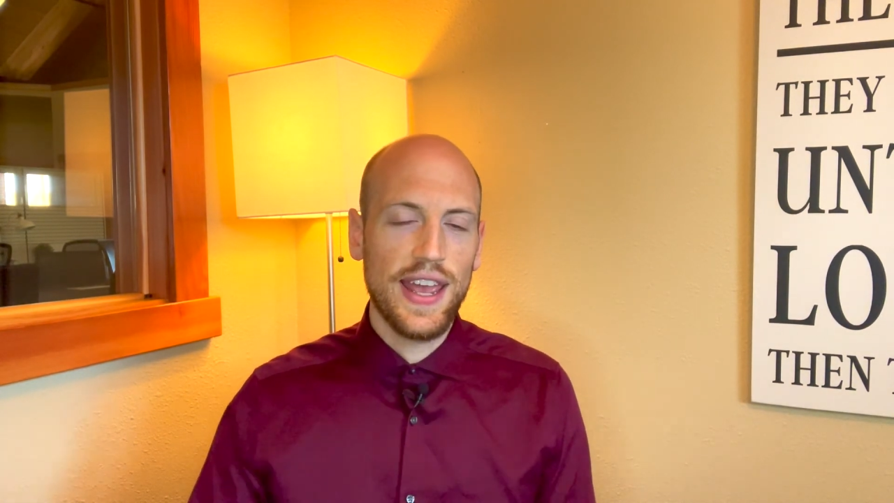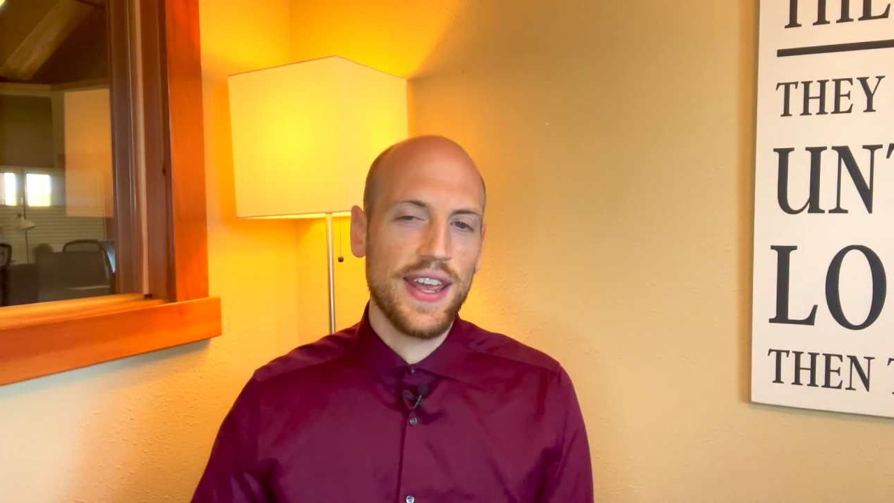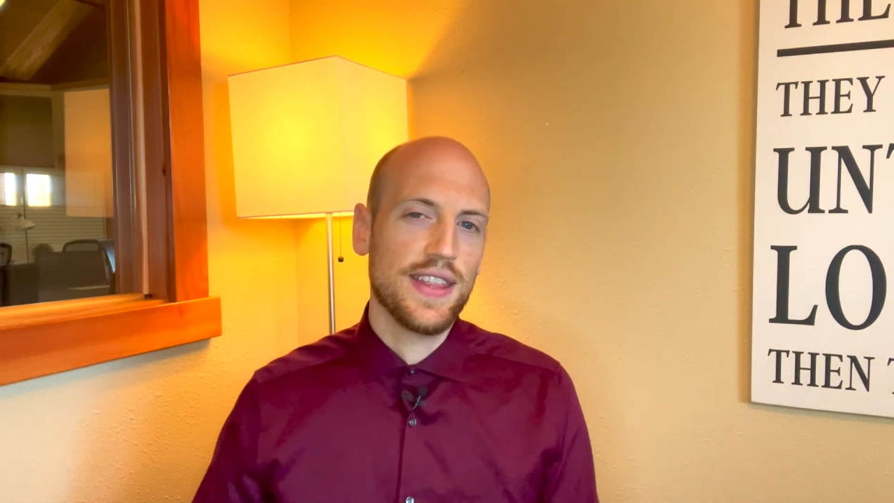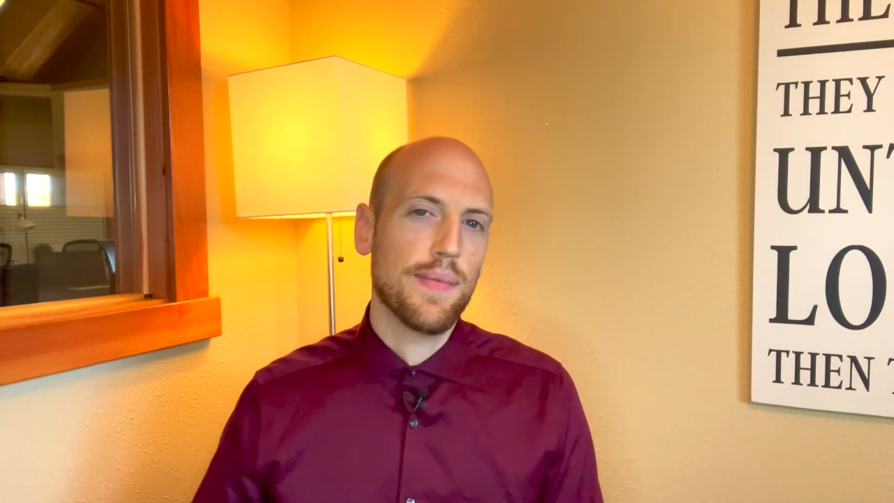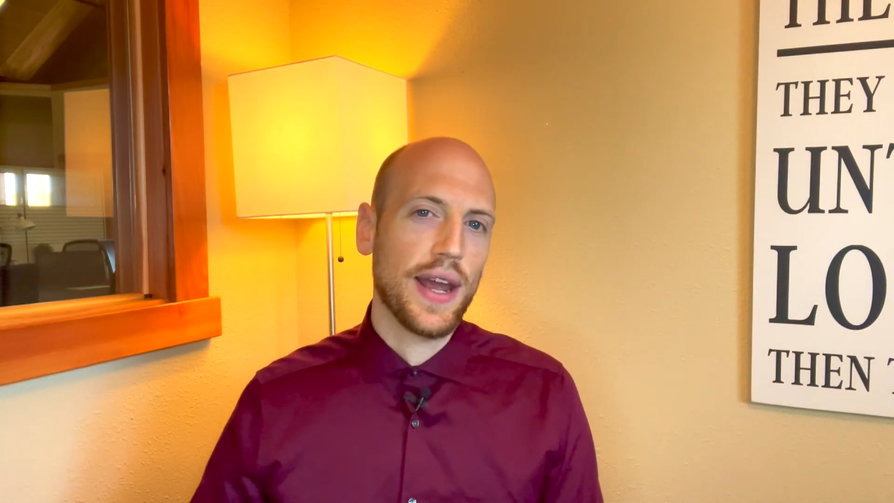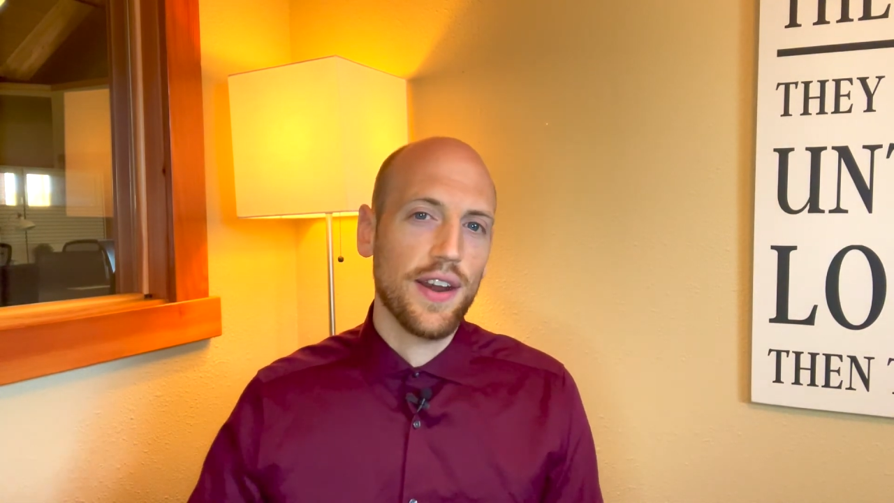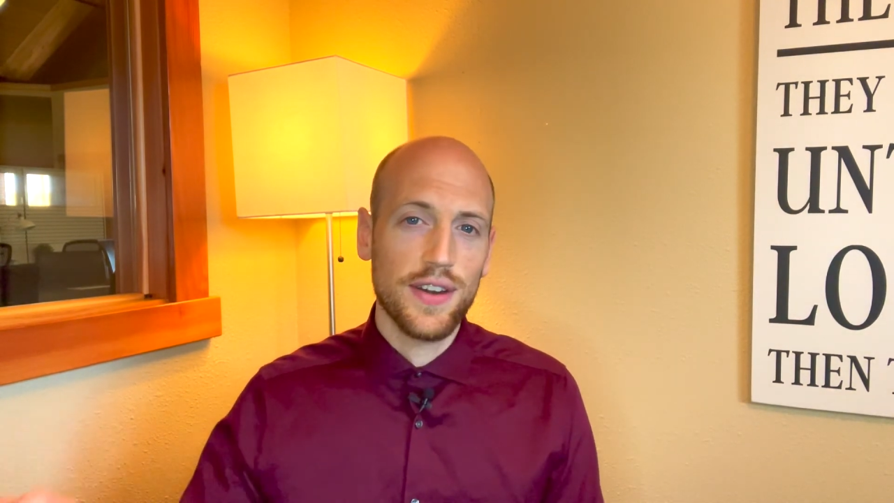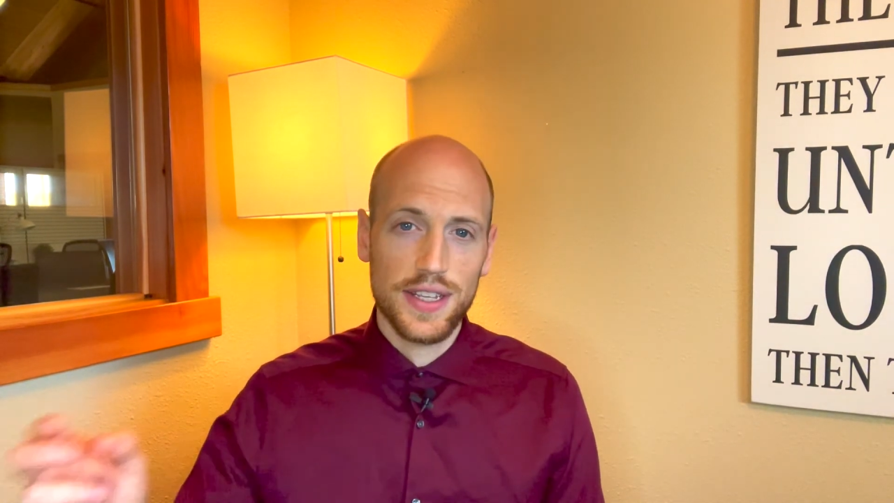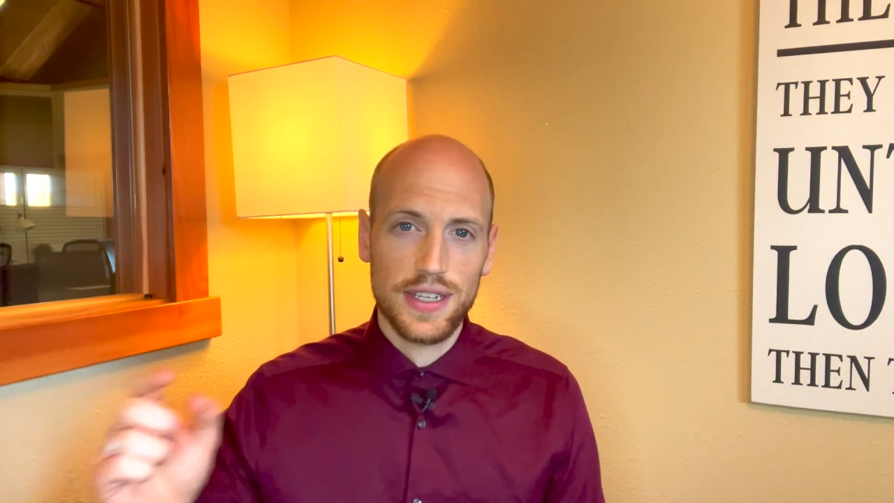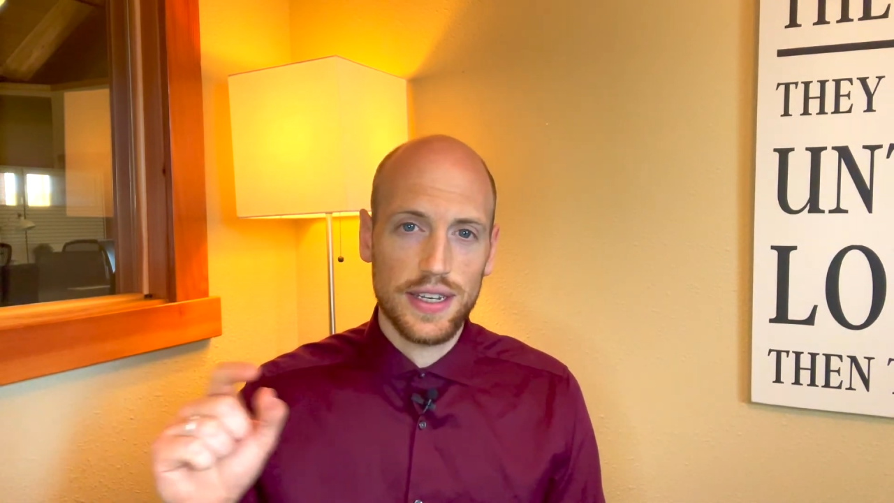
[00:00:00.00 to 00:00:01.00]
and the buyer
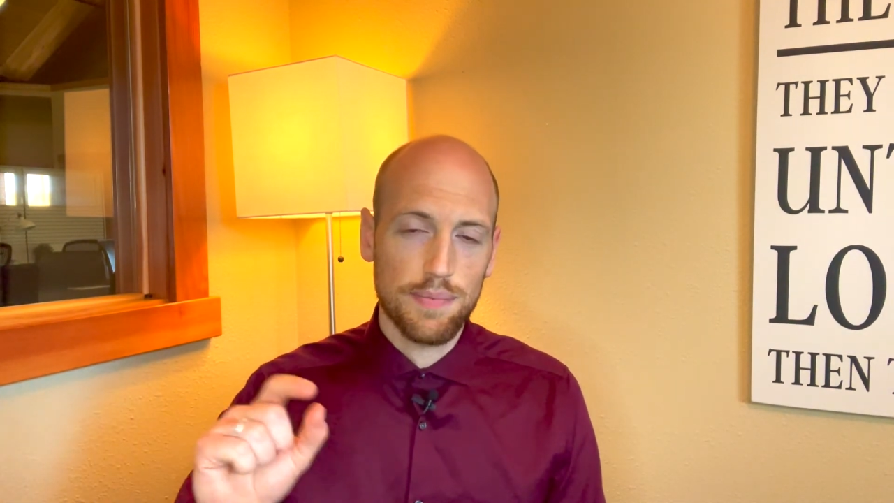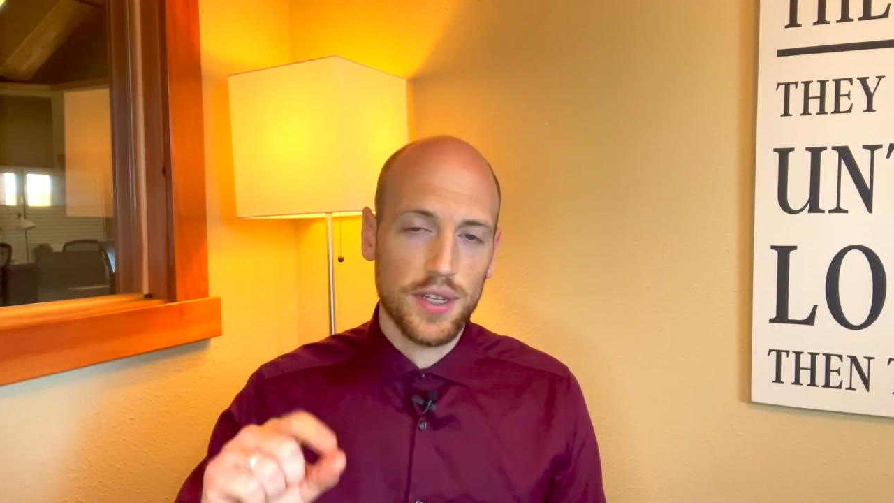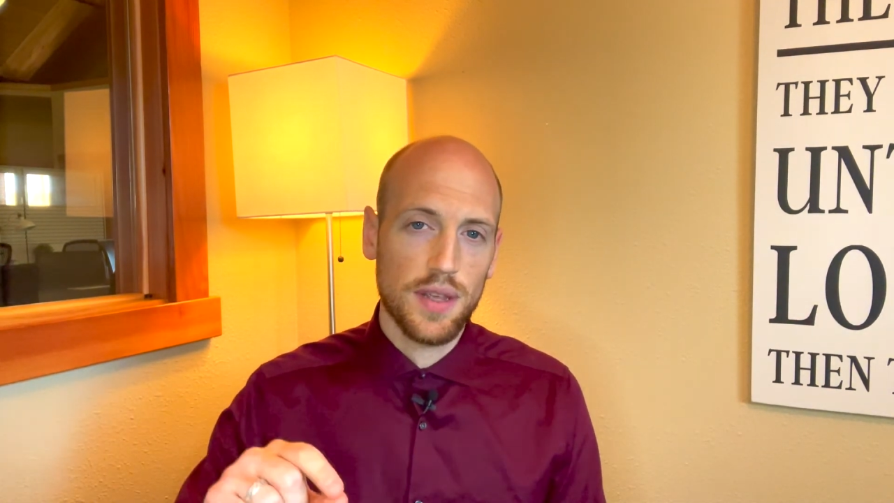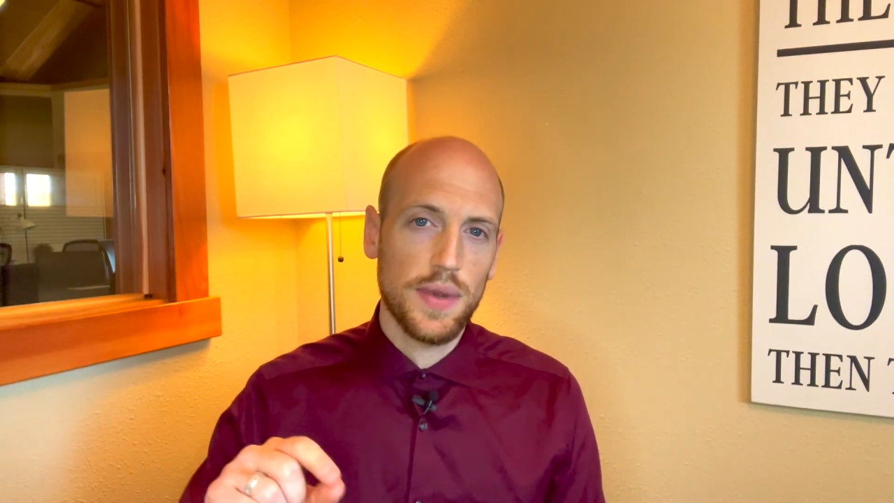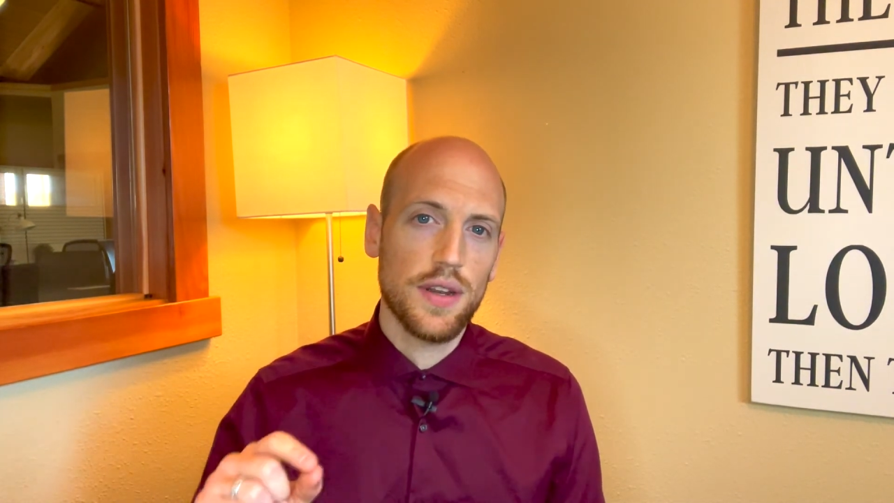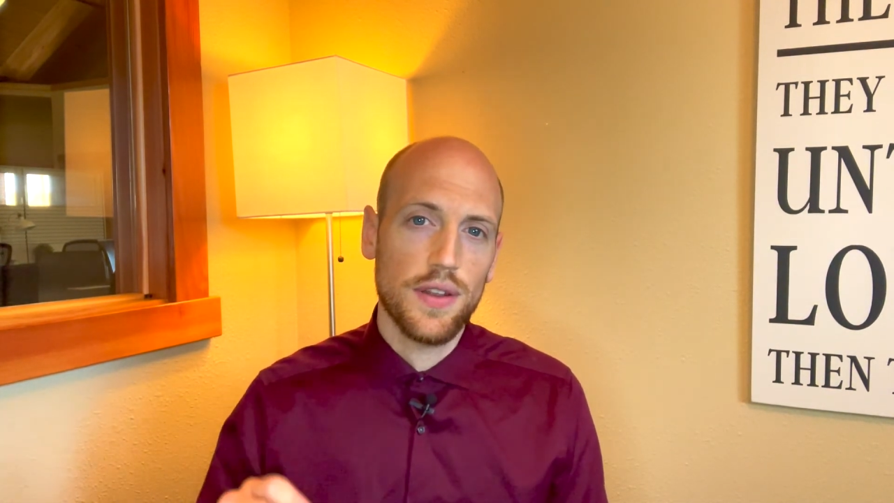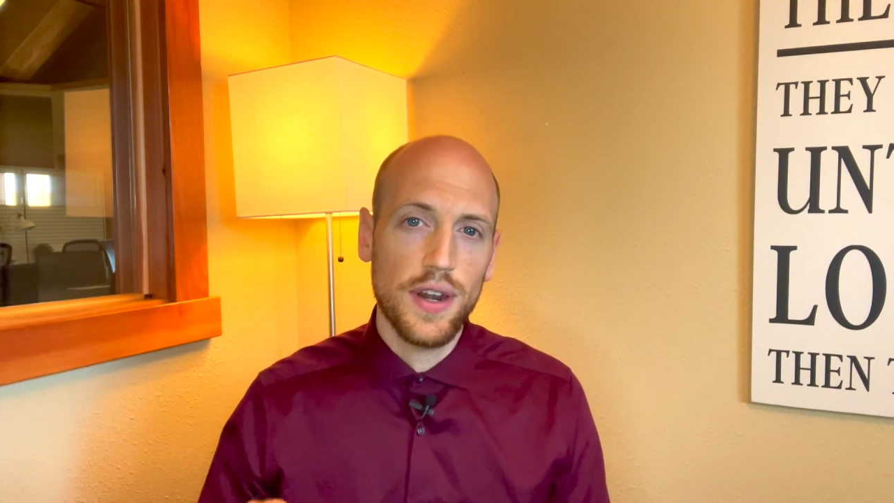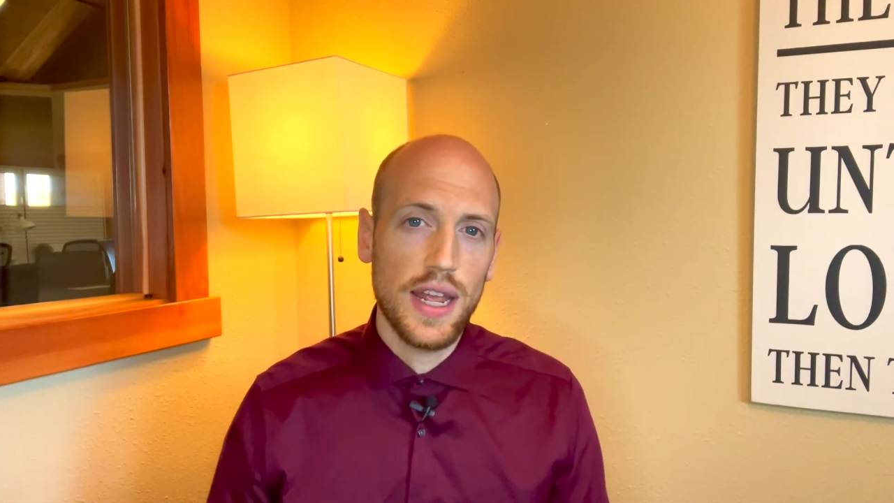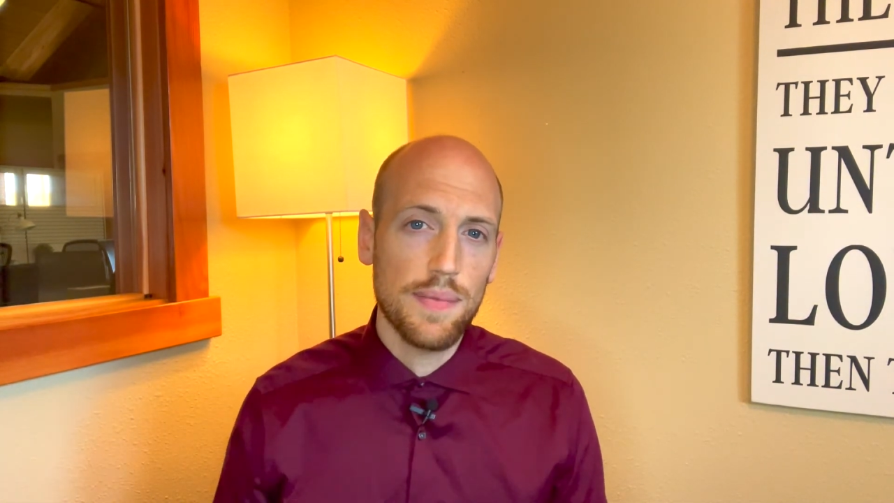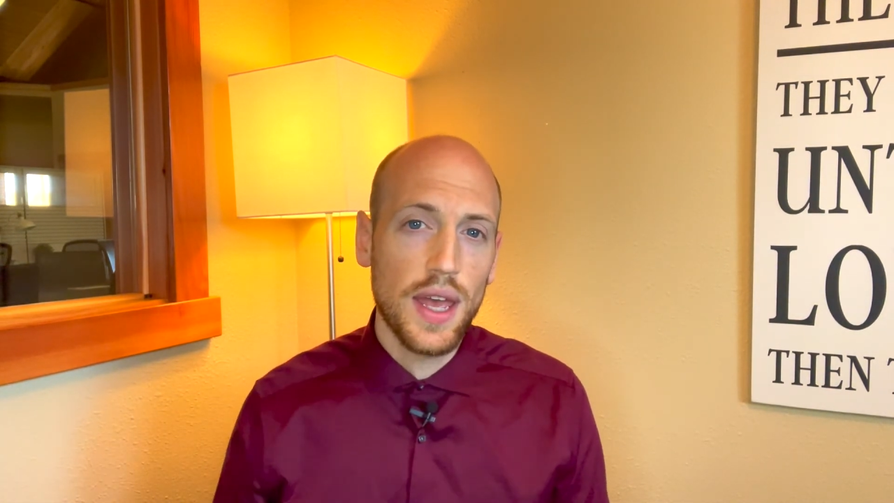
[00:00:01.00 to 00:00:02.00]
doesn't put them into their
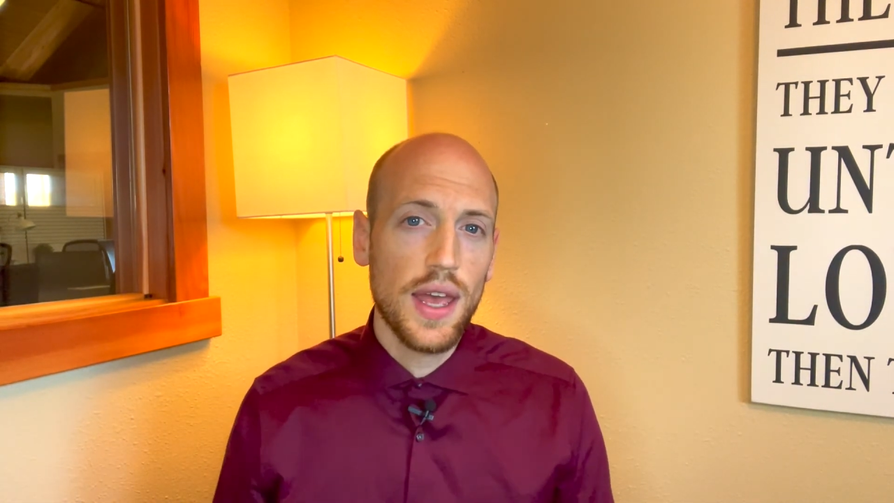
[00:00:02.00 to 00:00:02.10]
name,